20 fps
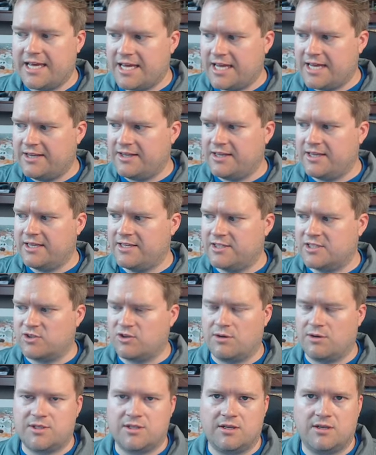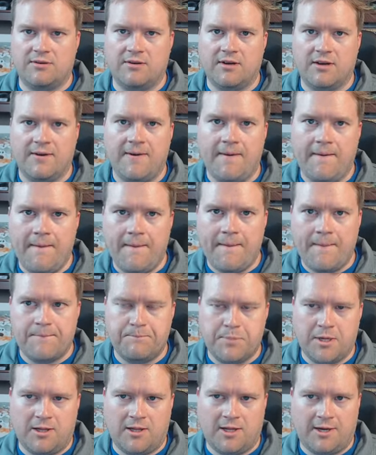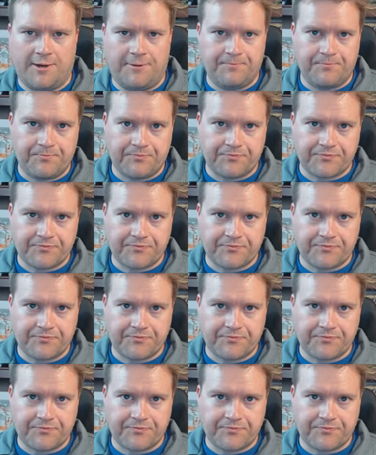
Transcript: in the description below.